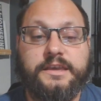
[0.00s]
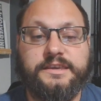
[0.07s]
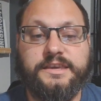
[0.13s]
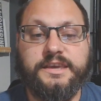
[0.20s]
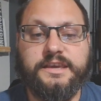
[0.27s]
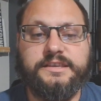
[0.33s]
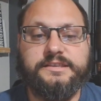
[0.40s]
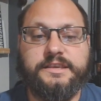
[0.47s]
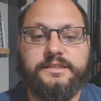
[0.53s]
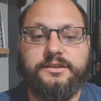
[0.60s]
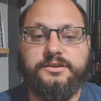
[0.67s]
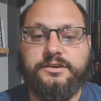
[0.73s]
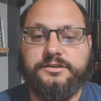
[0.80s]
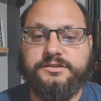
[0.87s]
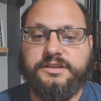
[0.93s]
Geeks at the
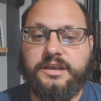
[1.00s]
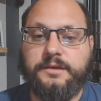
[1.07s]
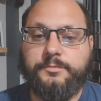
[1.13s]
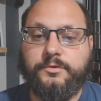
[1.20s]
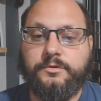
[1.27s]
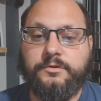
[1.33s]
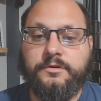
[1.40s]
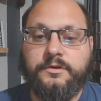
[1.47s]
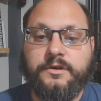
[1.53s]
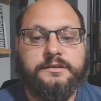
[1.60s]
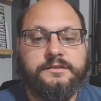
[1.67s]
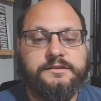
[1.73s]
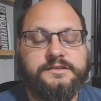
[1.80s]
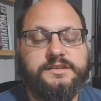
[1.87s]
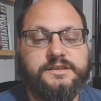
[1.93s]
Nerd Table,
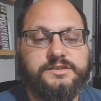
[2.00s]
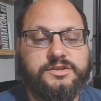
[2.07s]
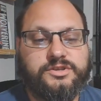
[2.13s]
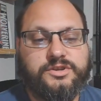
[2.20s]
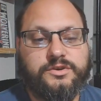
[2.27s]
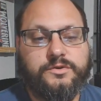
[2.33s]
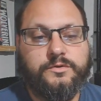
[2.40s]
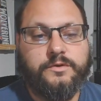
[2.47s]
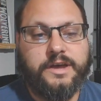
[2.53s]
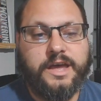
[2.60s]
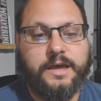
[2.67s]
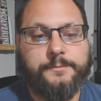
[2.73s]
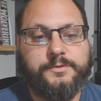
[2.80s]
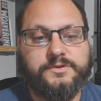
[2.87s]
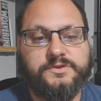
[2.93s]
Season 2,
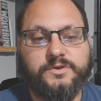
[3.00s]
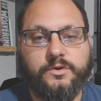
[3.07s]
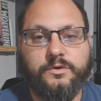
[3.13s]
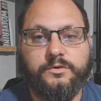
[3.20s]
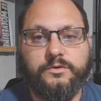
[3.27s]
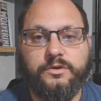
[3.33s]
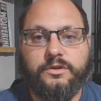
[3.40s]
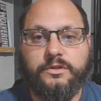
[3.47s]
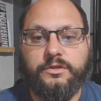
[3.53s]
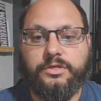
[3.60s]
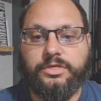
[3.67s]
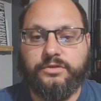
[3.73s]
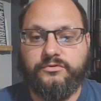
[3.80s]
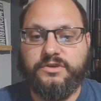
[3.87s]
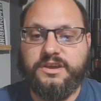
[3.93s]
Episode
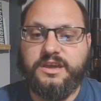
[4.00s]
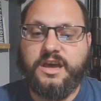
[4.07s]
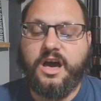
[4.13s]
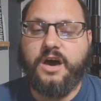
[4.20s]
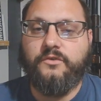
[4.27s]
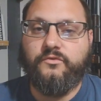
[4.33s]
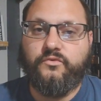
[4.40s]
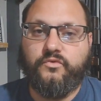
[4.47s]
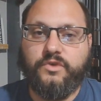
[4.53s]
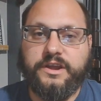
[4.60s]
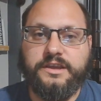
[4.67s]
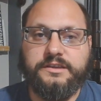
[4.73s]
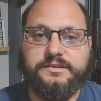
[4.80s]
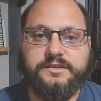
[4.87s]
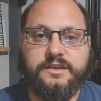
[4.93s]
3 of
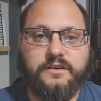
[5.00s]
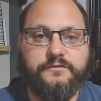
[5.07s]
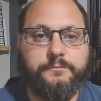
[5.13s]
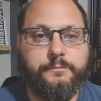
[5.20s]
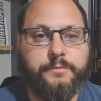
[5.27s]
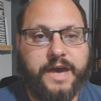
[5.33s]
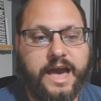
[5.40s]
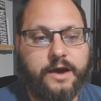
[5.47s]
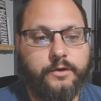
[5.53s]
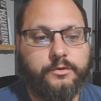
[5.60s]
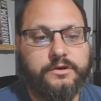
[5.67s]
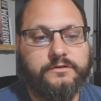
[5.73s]
Rings of Power